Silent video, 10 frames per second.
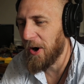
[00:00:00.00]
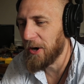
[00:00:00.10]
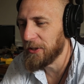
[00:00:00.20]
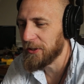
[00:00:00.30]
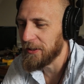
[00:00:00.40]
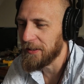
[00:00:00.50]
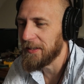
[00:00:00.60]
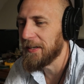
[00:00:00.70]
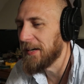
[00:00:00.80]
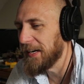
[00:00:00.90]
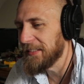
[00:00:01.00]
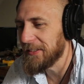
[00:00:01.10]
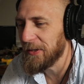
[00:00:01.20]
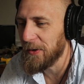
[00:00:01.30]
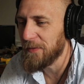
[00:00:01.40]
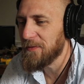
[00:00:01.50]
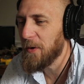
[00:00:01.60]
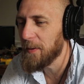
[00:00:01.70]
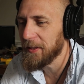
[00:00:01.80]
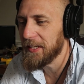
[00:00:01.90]
Archer. Alright, so
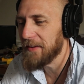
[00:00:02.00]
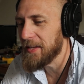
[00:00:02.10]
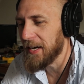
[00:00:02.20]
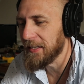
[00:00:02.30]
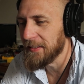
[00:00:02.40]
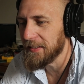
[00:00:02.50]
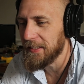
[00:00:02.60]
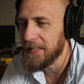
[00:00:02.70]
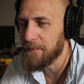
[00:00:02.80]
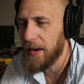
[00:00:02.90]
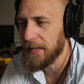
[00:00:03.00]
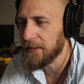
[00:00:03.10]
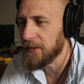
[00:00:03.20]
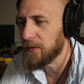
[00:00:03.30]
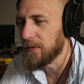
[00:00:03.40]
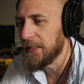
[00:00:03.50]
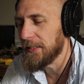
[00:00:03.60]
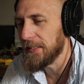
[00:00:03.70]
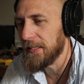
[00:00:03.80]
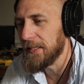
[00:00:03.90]
formerly of the unseen, back to the
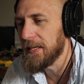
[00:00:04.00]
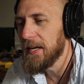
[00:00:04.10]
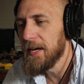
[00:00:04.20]
reseen,